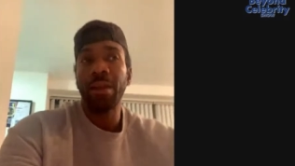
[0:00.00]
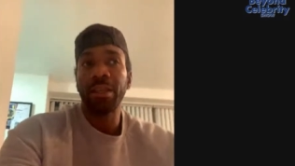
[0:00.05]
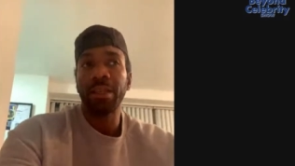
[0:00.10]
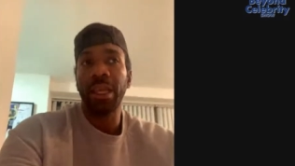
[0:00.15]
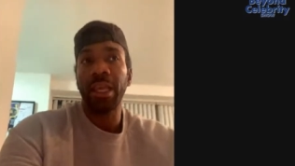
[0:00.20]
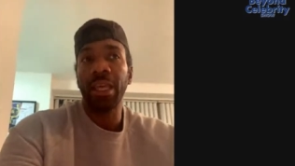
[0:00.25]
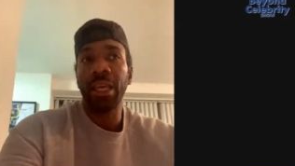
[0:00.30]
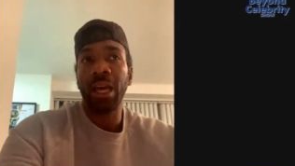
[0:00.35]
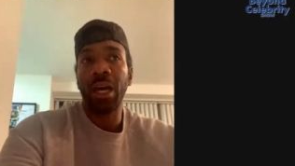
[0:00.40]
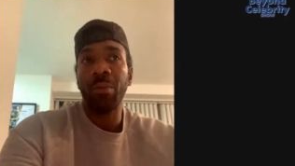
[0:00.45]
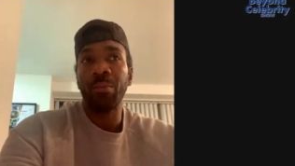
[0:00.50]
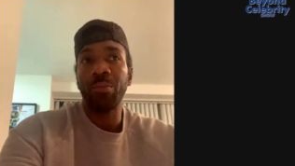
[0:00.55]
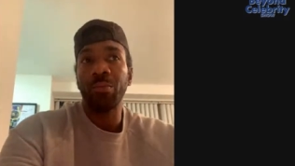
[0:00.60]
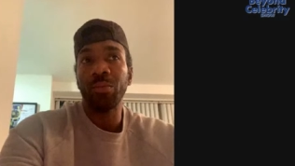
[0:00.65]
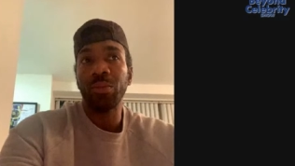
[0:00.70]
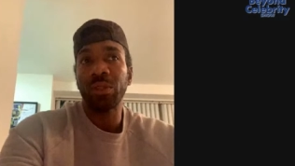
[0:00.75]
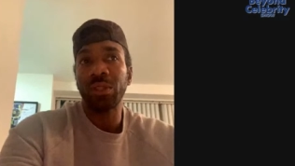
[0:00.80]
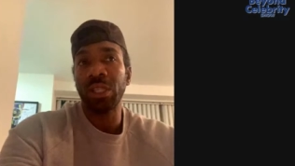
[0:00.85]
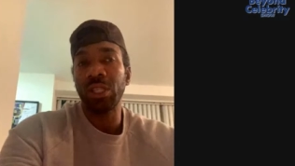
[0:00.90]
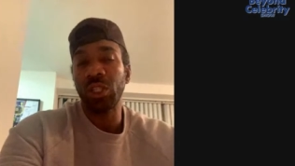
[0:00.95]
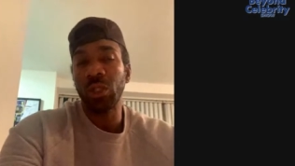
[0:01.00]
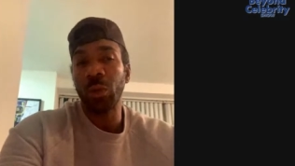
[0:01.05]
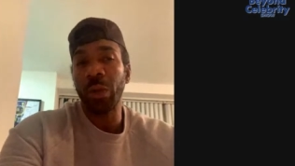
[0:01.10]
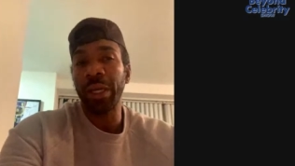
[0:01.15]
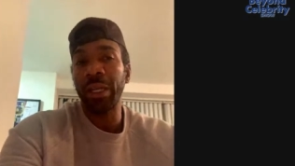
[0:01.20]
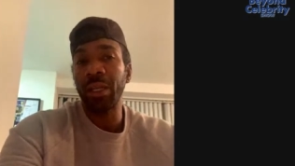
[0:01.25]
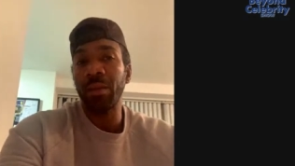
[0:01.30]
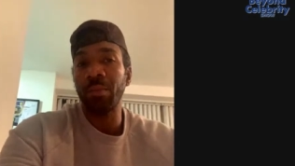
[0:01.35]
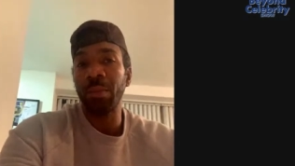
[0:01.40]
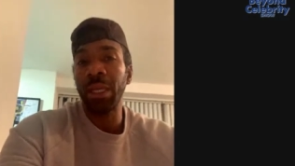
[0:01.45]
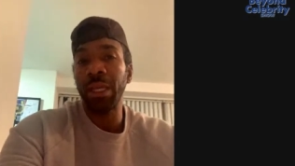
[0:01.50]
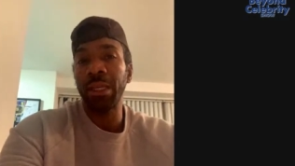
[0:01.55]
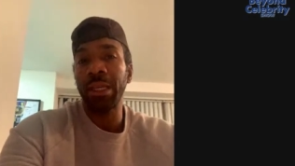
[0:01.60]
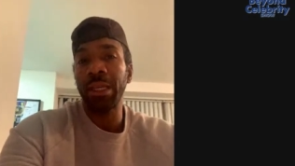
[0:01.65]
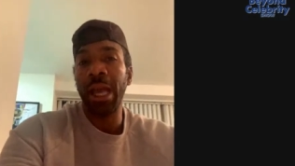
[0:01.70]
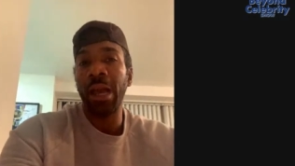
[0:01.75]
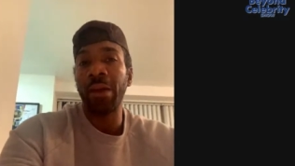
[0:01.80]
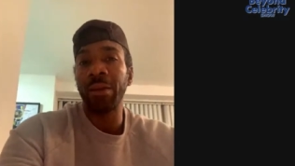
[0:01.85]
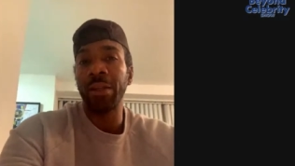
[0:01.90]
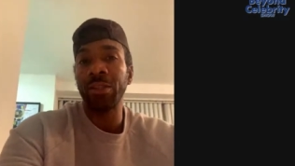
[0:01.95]
they situated me
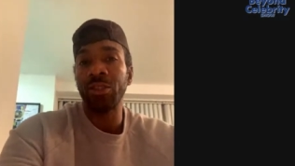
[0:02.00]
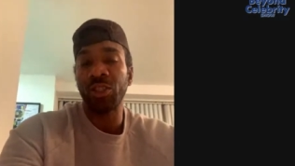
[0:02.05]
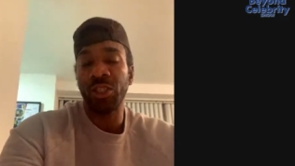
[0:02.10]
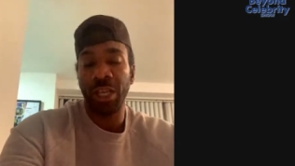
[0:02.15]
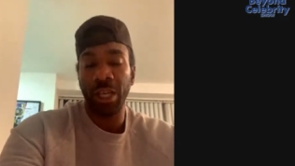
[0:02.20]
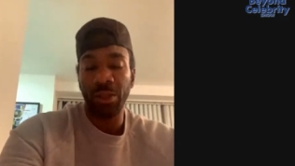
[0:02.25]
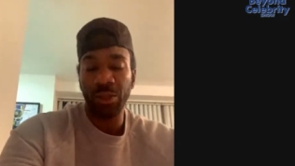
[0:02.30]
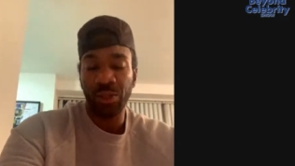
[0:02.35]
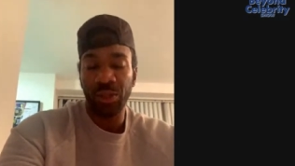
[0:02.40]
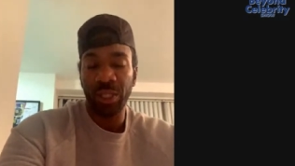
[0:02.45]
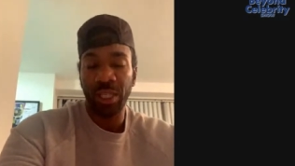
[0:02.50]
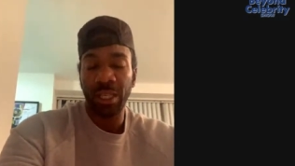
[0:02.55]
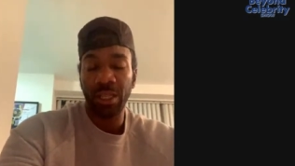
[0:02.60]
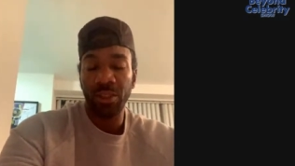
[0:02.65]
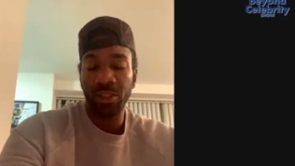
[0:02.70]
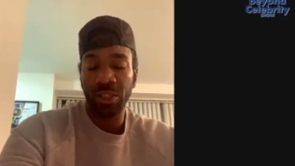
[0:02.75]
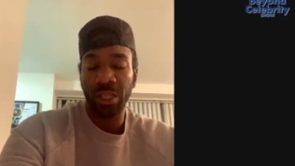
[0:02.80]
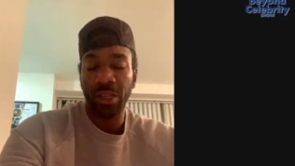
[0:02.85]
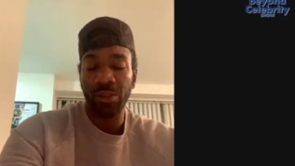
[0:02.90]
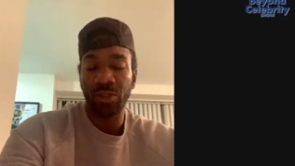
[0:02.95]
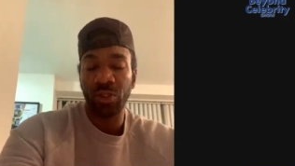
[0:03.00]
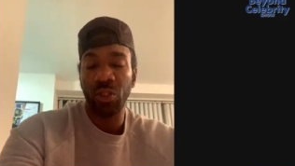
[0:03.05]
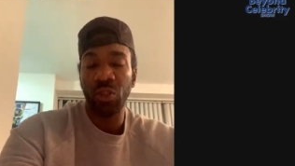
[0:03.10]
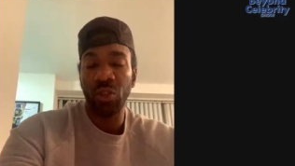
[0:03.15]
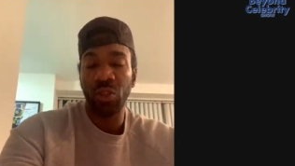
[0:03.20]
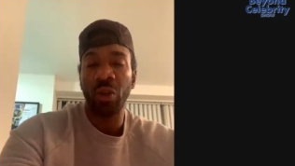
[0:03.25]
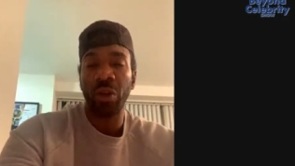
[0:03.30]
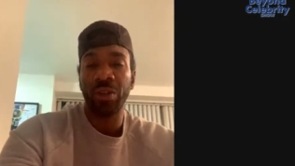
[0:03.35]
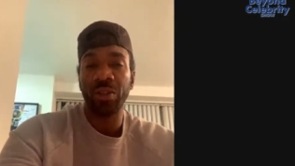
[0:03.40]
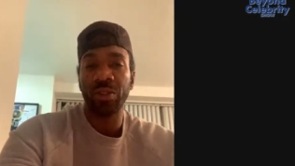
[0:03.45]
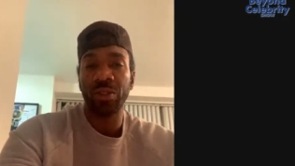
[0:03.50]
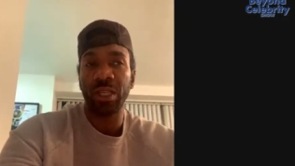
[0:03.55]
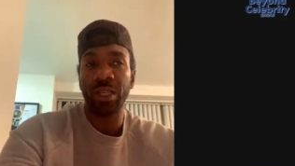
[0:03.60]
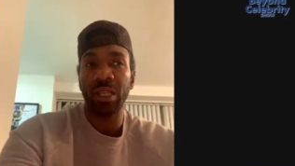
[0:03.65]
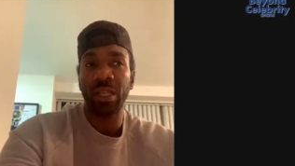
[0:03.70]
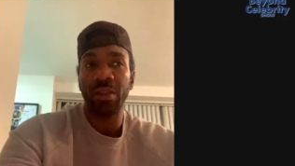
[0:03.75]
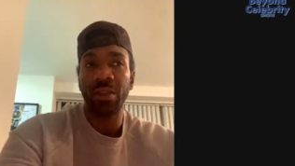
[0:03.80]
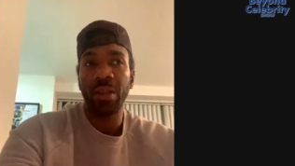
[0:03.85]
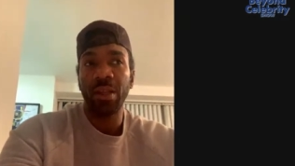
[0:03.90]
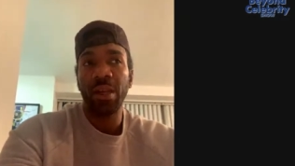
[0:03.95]
down in Chelsea, New York
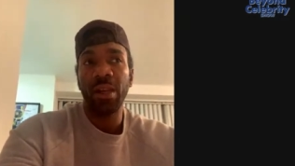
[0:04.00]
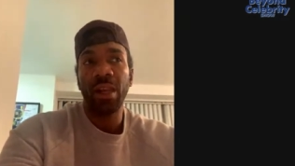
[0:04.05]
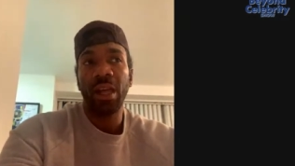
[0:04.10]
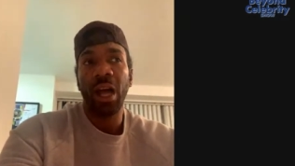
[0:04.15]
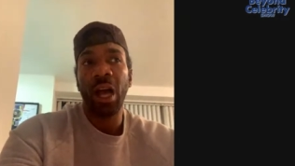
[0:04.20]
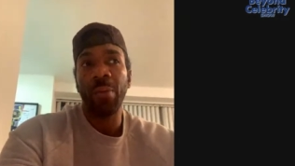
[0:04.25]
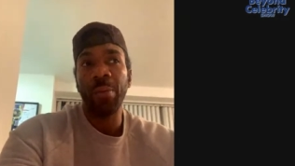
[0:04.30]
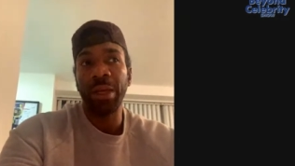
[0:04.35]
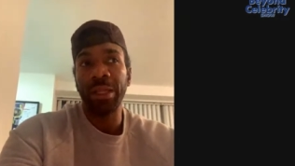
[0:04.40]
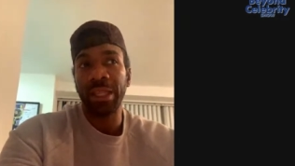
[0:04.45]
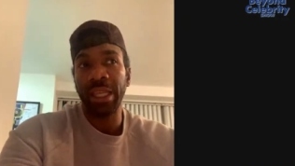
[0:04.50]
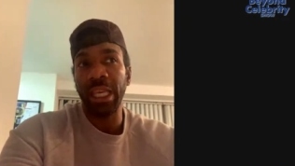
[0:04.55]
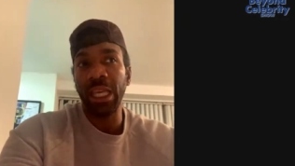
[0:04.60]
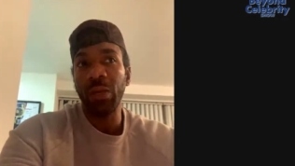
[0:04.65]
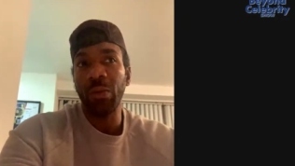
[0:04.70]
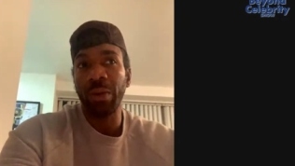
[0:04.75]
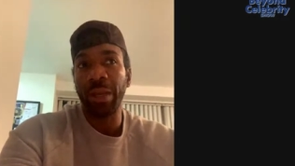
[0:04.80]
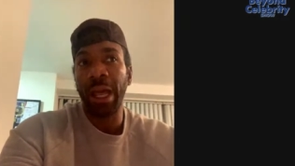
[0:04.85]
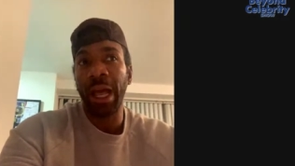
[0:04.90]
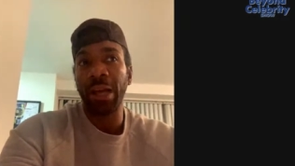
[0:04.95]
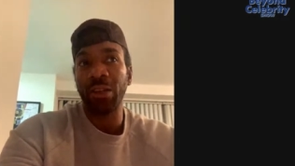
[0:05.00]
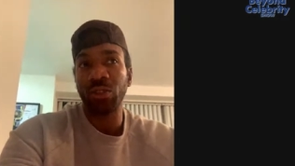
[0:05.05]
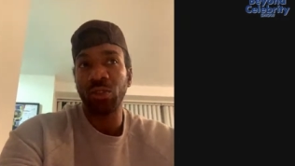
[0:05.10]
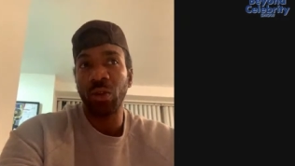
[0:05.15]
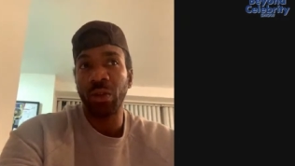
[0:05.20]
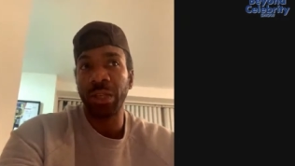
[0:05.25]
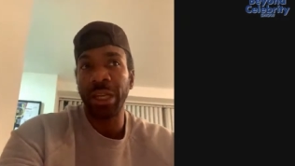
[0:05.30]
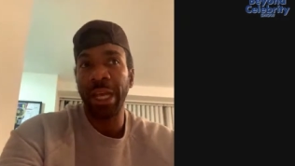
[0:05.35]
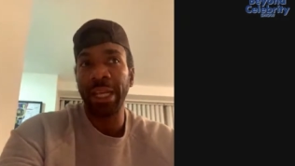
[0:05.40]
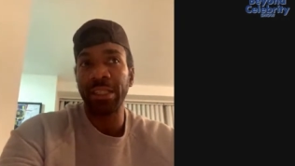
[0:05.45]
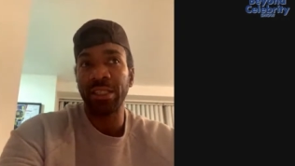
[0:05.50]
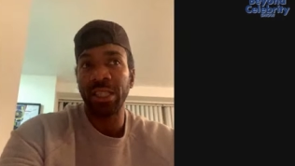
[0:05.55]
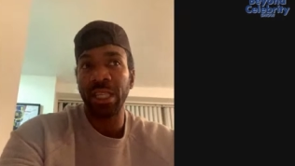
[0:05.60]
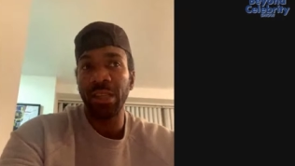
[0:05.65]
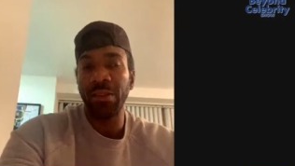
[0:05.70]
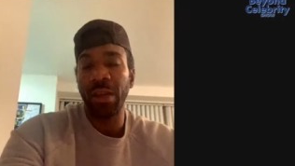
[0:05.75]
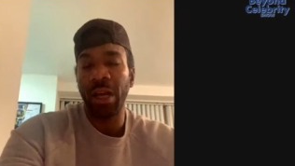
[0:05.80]
City, at the Equinox on 17th